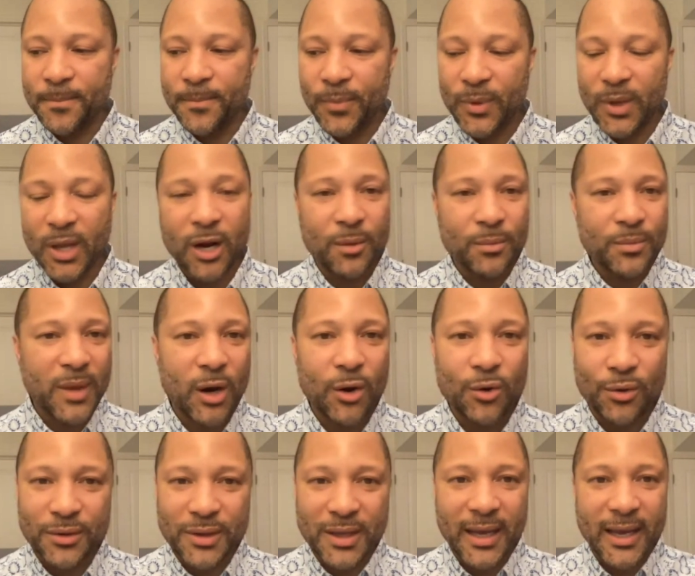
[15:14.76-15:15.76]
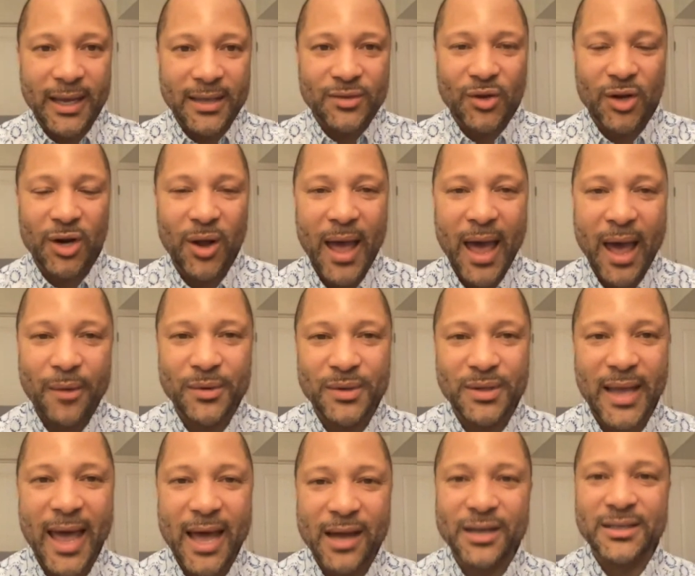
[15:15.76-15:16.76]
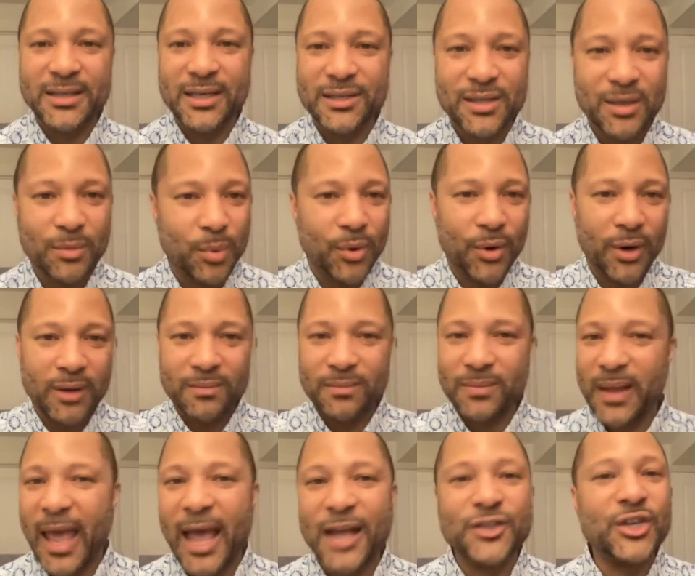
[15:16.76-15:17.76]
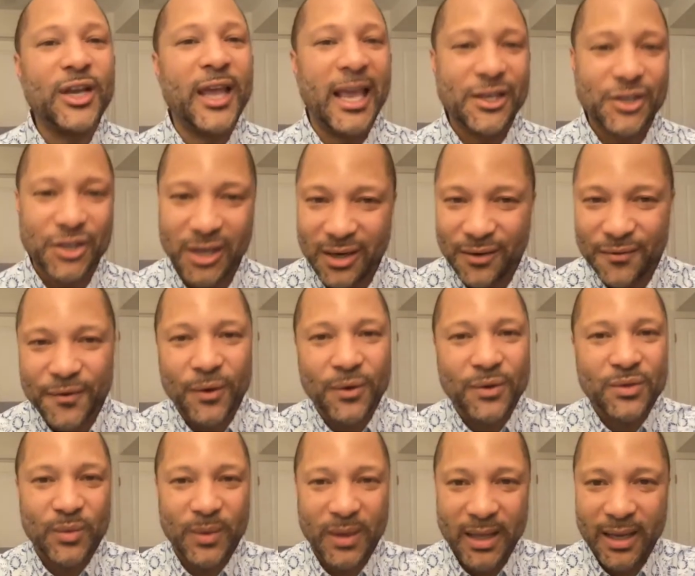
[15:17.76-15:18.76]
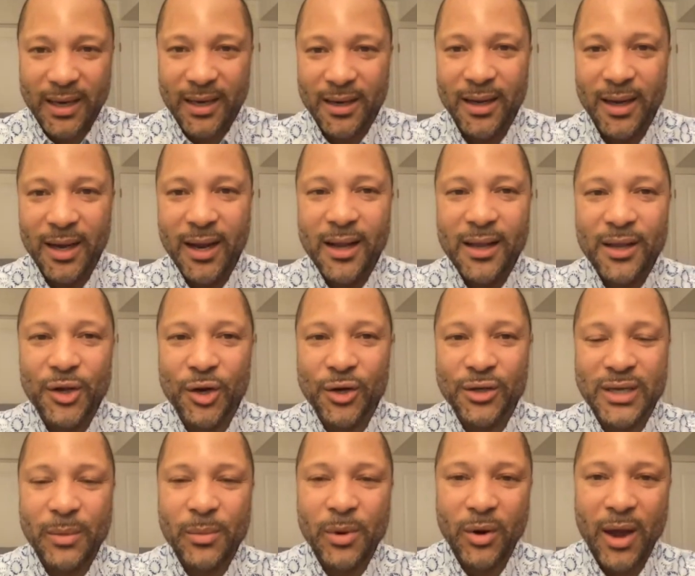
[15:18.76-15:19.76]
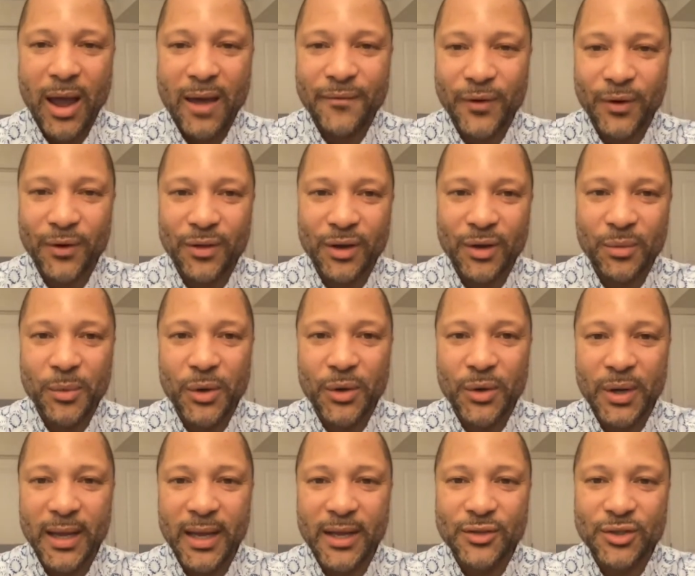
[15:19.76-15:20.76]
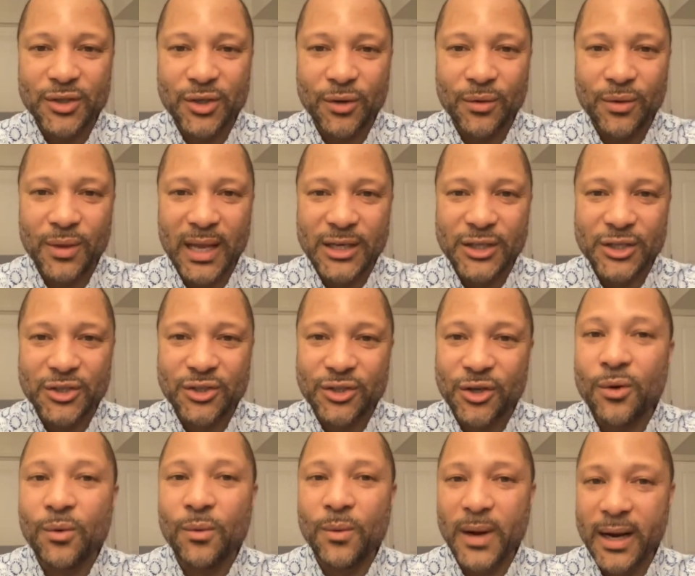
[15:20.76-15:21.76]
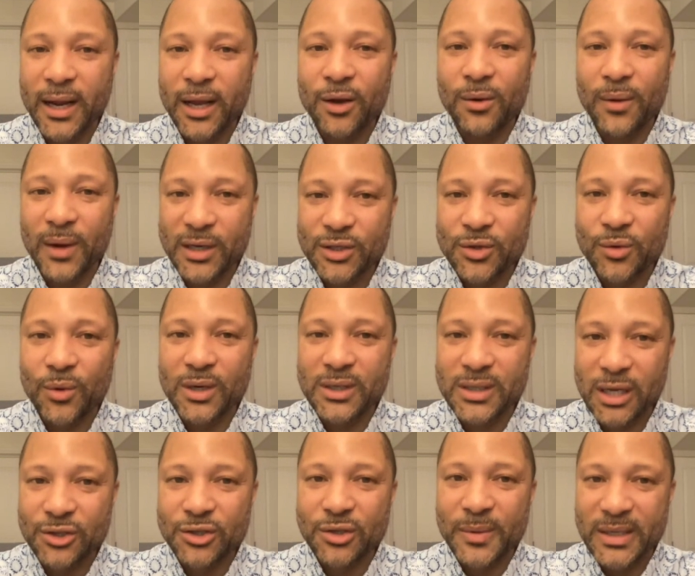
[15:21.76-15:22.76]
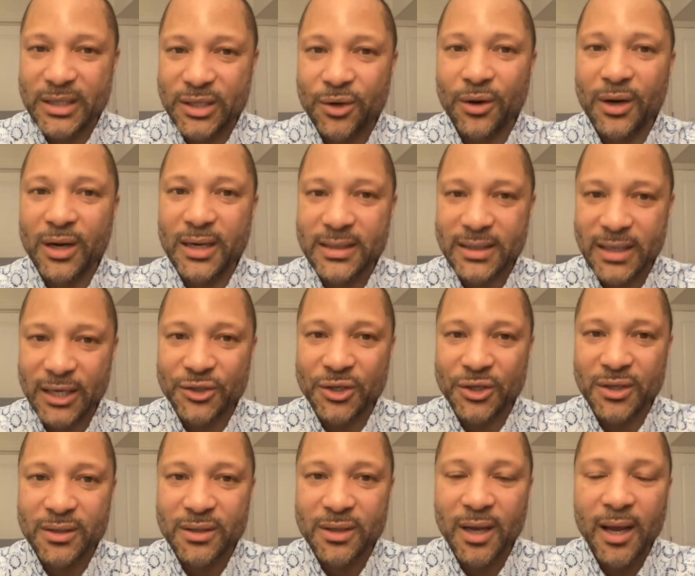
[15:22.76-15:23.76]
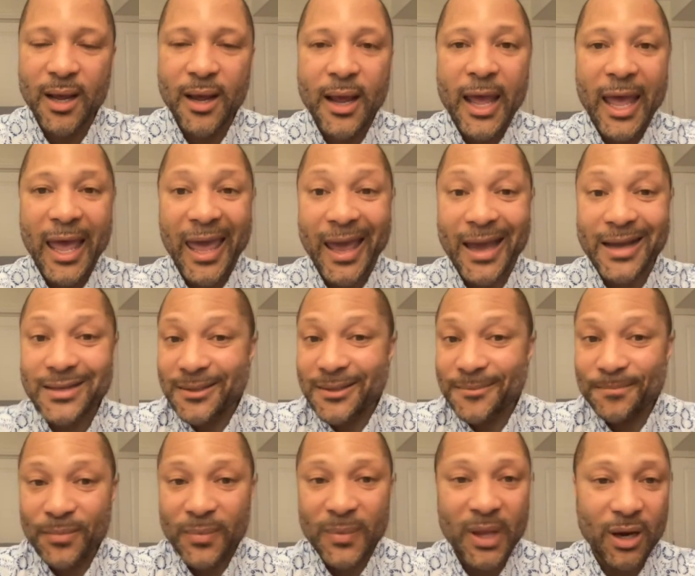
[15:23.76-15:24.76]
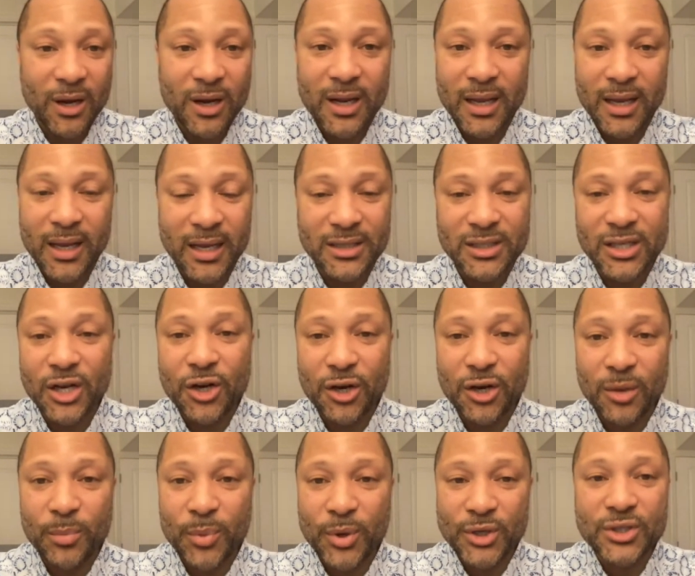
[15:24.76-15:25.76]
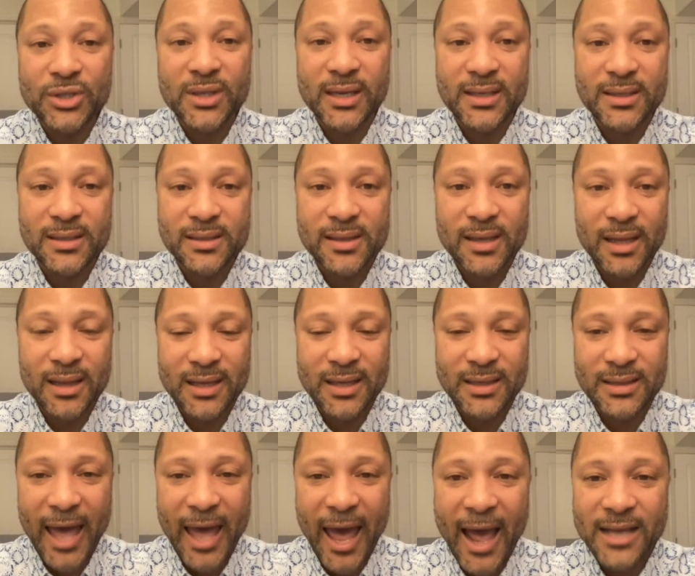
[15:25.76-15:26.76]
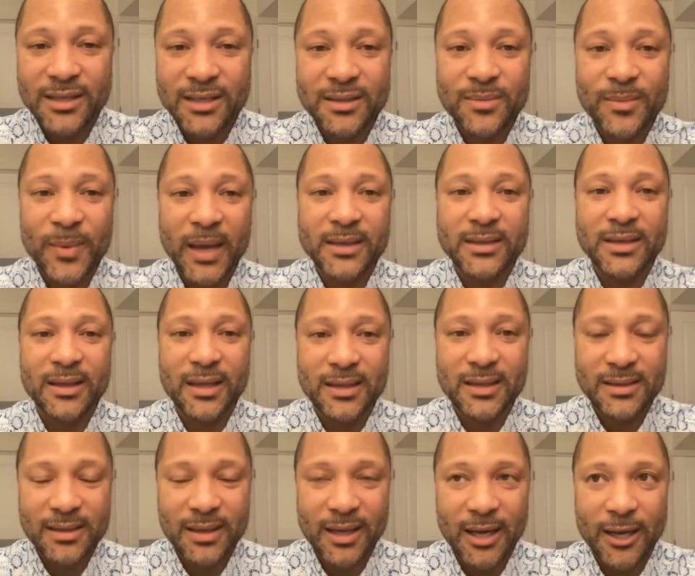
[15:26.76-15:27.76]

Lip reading: you know, their whole thing is, you know, how does this support the education of folks within your demographic or the community? And so they just don't want it going towards LGBT organizations. And they're gonna continue to push this aspect and this